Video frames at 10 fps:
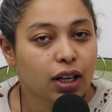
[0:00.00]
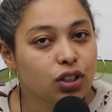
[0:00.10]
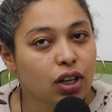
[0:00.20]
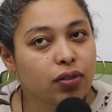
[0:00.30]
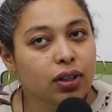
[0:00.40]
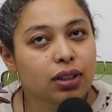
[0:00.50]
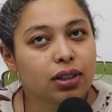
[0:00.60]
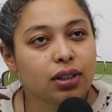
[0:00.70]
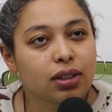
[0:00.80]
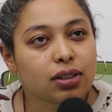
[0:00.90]
Shaving
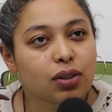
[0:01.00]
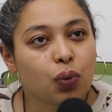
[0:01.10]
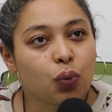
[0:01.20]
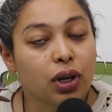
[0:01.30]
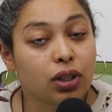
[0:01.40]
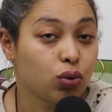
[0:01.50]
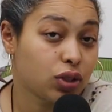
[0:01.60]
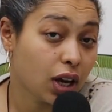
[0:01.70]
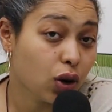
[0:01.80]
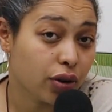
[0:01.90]
is when you
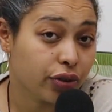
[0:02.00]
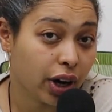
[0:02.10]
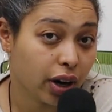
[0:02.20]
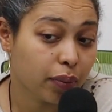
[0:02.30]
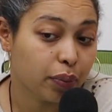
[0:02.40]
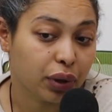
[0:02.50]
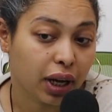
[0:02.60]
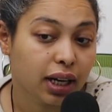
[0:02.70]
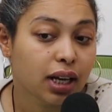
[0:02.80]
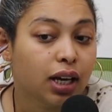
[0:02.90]
take off hair, but